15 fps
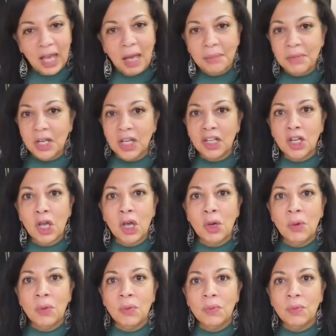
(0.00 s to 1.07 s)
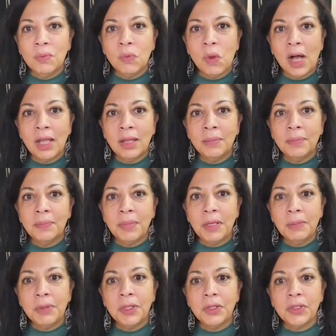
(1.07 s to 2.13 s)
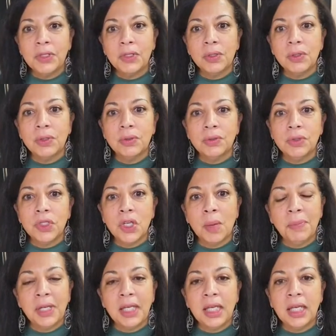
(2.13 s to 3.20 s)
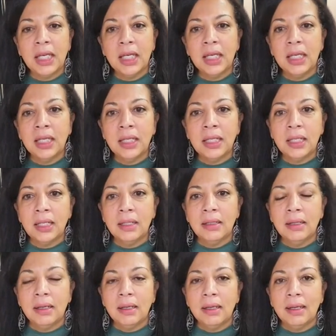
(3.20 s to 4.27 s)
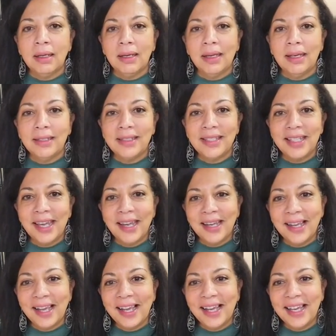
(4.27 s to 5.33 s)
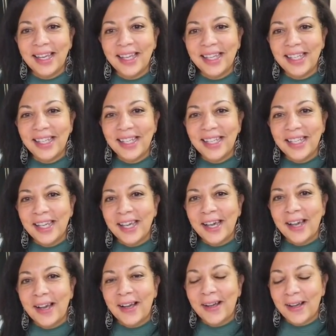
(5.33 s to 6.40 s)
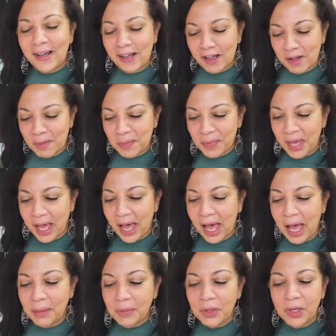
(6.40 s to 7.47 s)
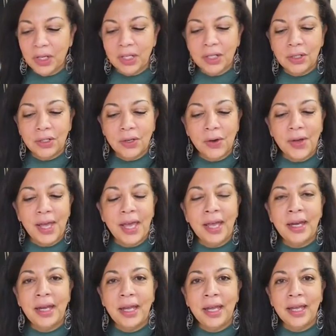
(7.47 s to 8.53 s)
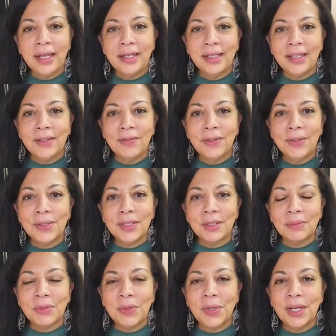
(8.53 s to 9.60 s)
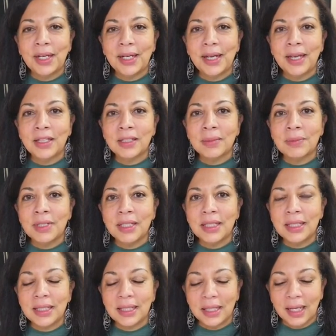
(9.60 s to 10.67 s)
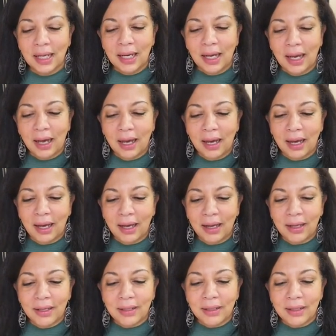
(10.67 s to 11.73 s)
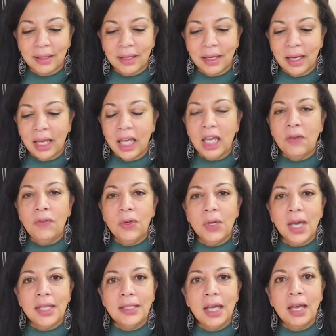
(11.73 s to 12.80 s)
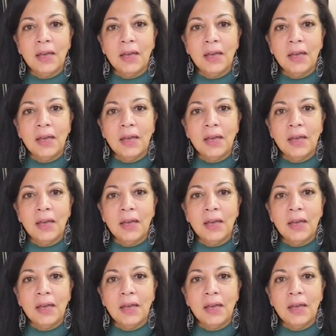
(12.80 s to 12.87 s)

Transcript: gonna go while people are still jumping in and saying hi. I'm going to go ahead and give you some quick announcements. If you guys